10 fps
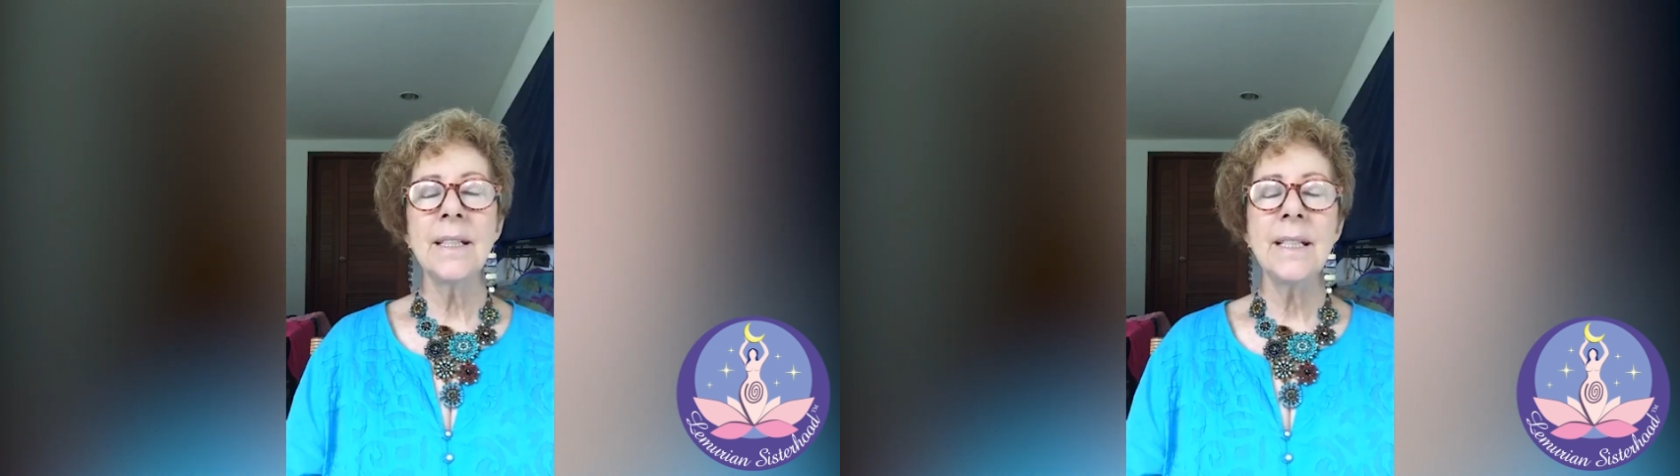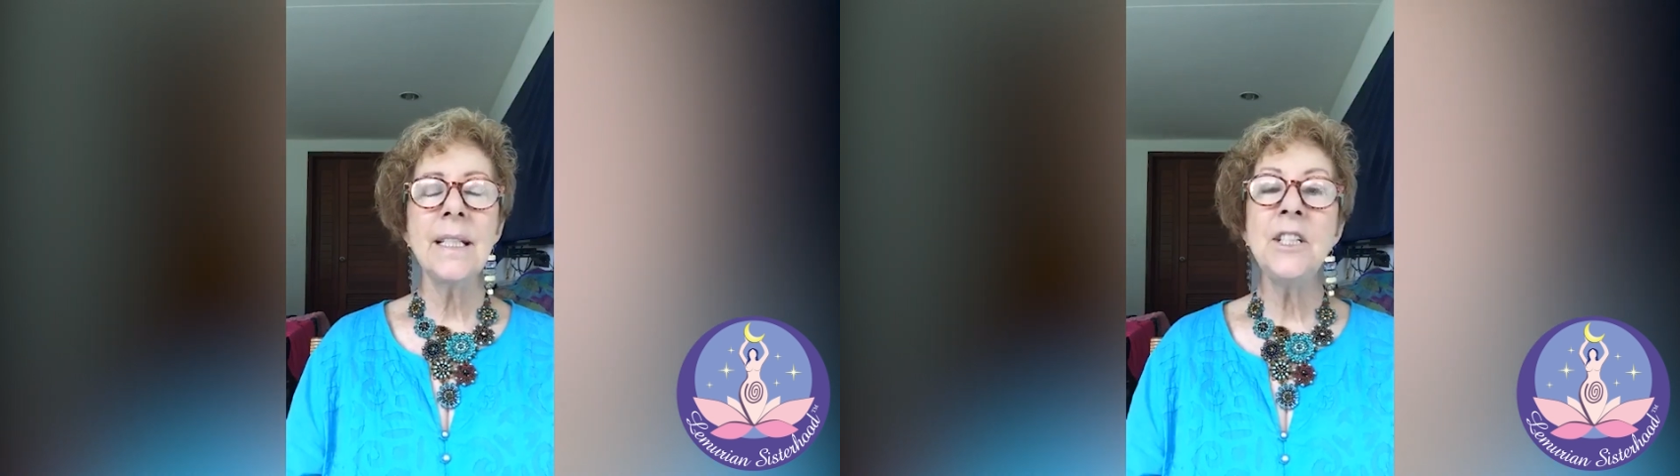
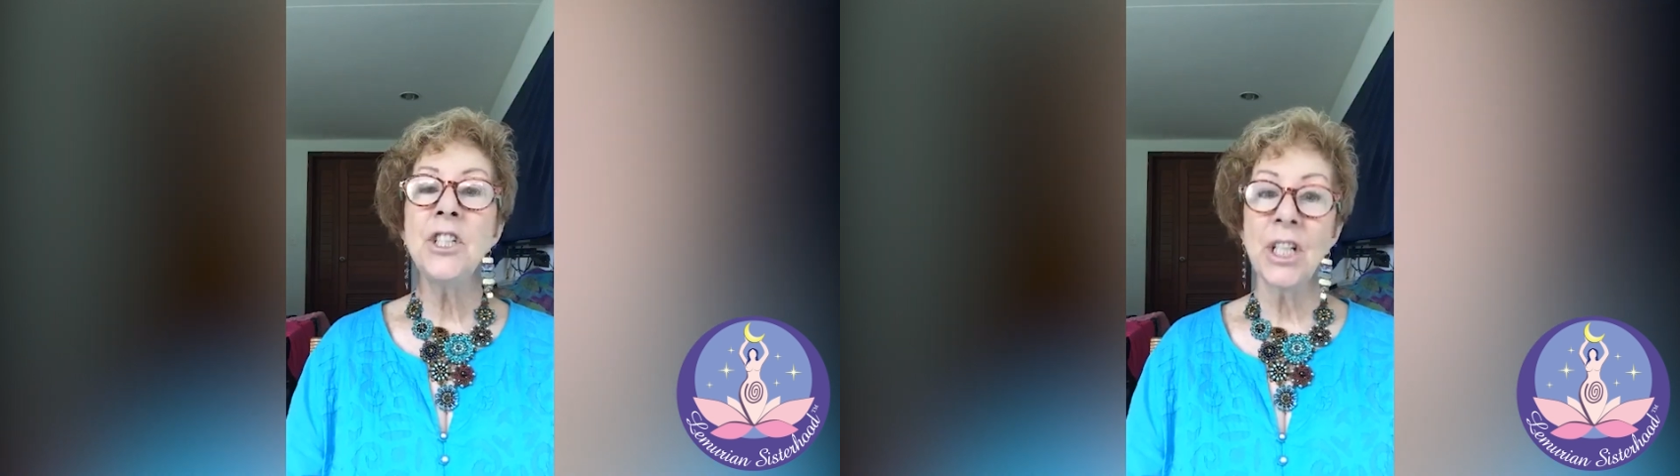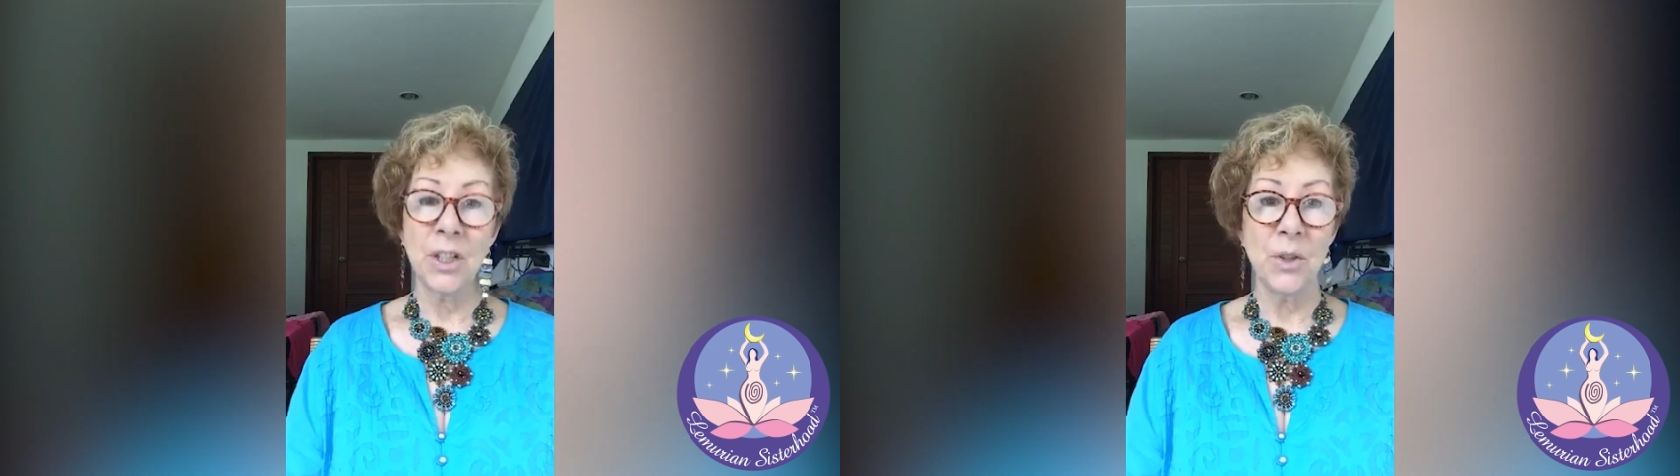
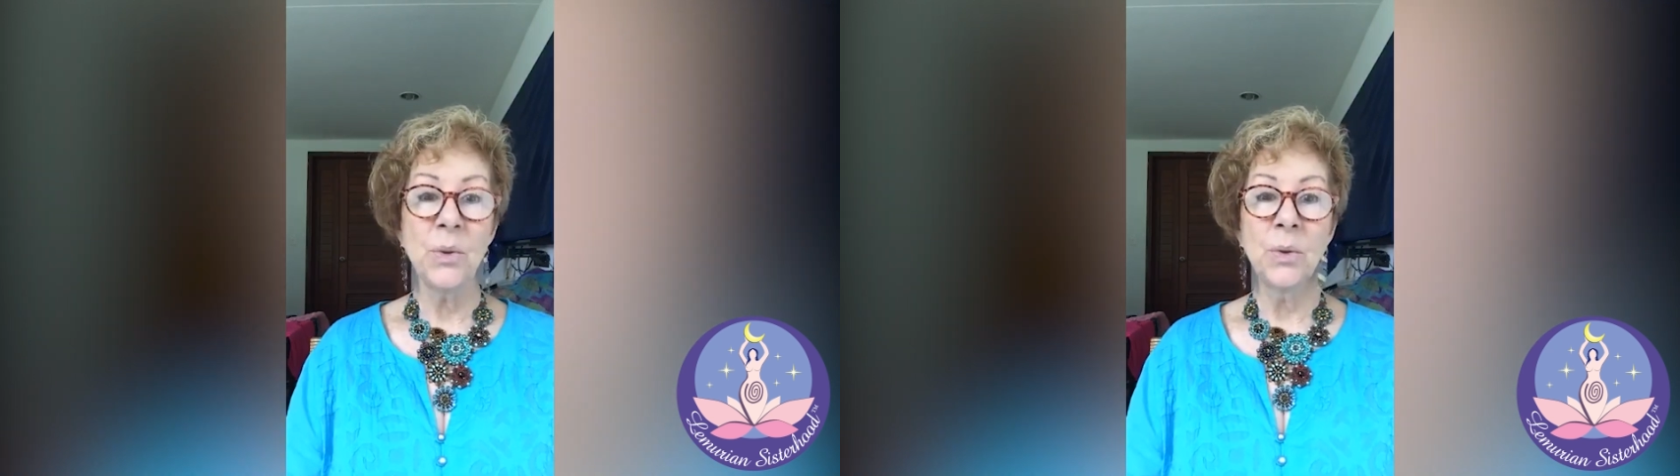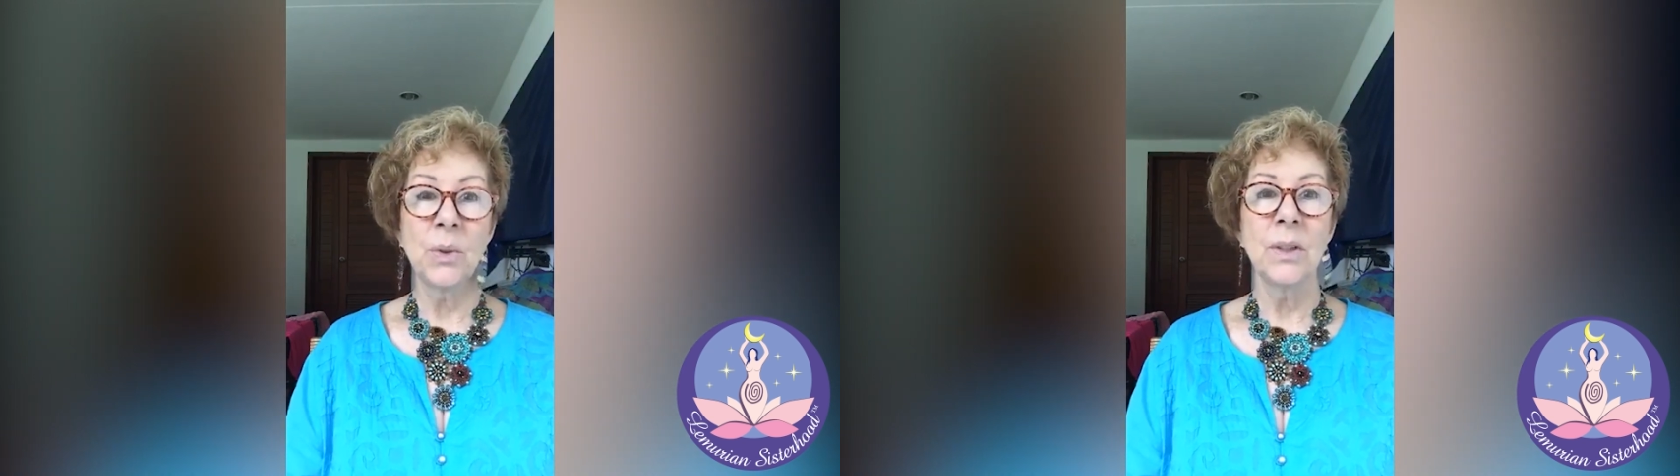teaching
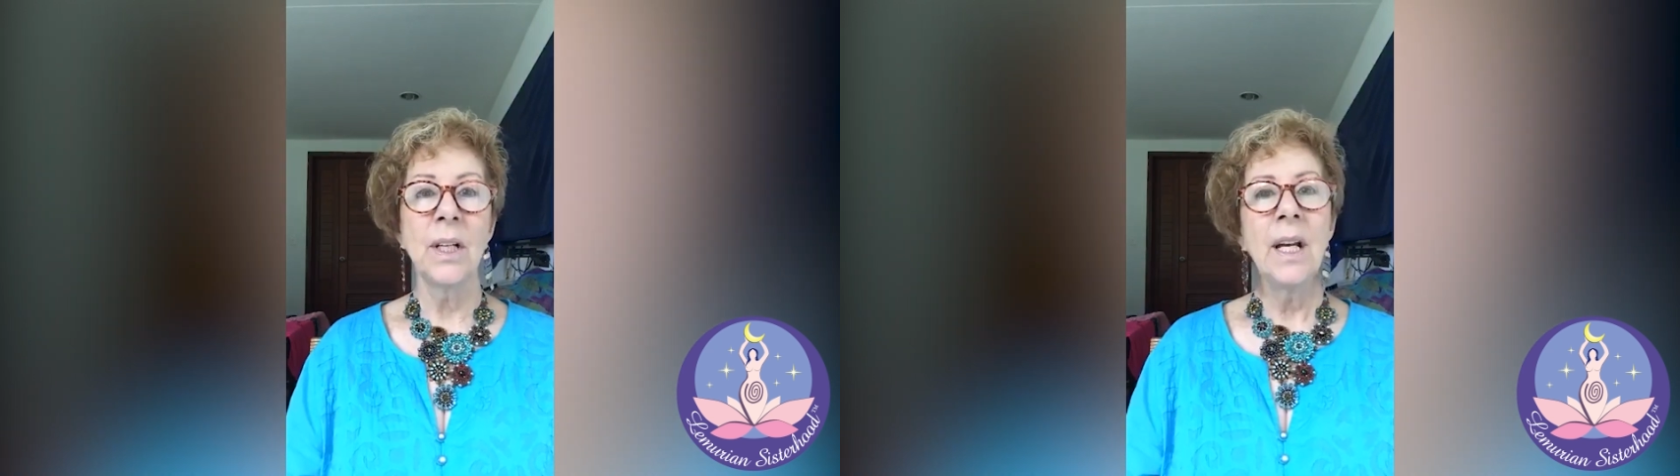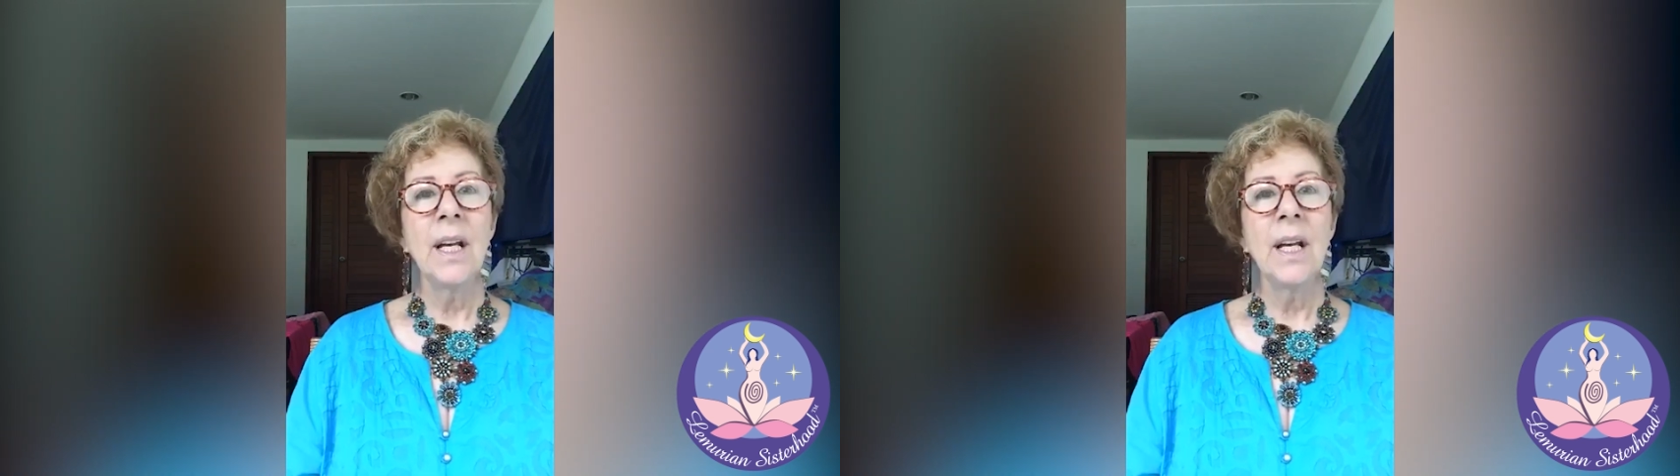tool.